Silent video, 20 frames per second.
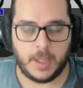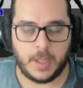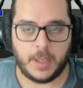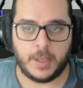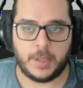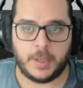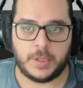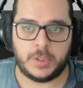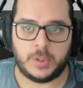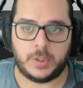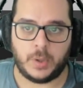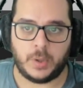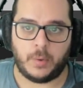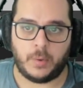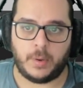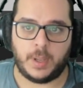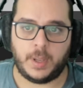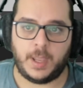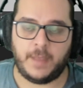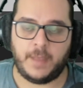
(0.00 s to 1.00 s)

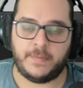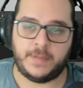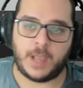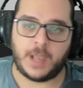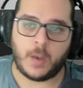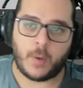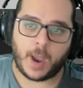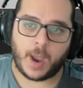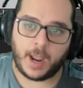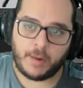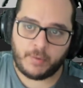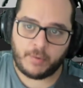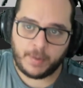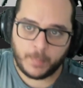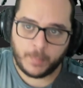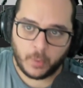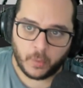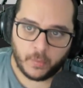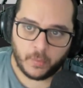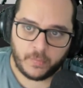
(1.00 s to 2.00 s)
So, if now I
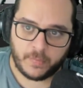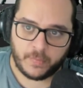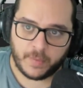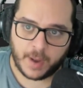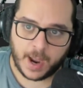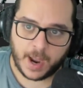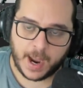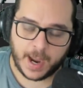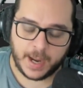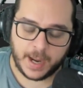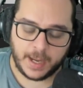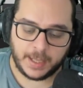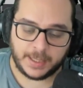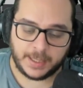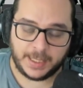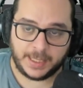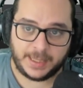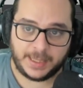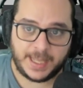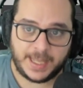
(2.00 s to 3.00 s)

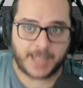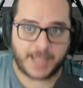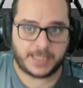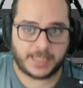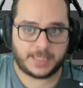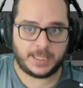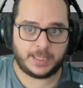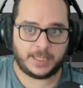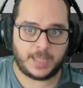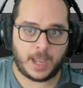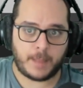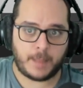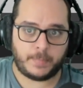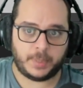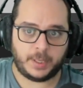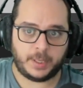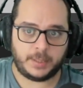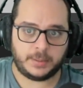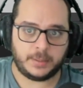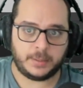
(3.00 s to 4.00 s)
detach the
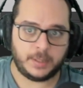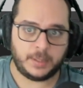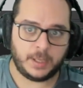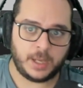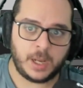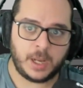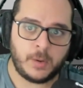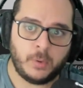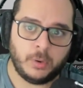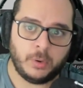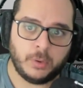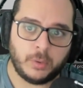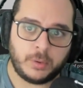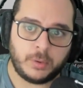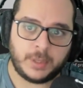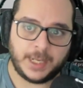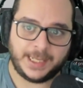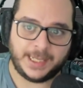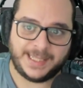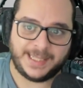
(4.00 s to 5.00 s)
template, it will
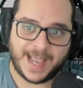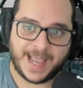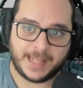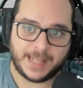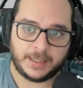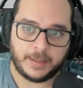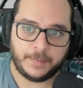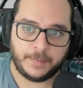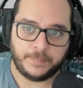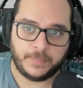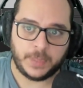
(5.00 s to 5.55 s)
look like that.